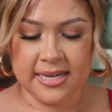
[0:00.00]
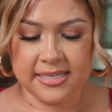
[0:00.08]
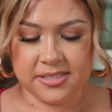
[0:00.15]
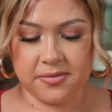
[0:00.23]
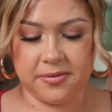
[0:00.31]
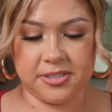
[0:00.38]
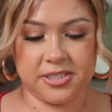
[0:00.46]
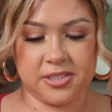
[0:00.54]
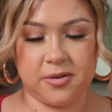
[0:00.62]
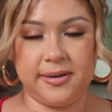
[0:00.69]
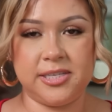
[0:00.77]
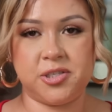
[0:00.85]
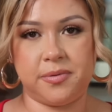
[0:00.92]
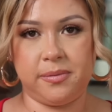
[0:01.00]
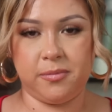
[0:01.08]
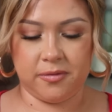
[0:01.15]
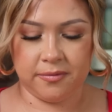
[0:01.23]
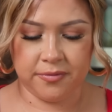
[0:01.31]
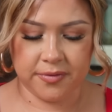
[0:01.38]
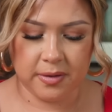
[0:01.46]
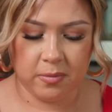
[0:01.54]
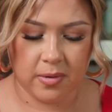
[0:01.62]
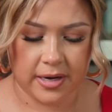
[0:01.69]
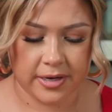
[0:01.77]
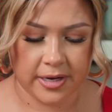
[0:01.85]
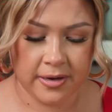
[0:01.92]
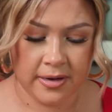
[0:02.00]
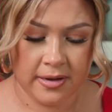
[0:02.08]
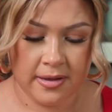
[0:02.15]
So we're just going to remove them from the water,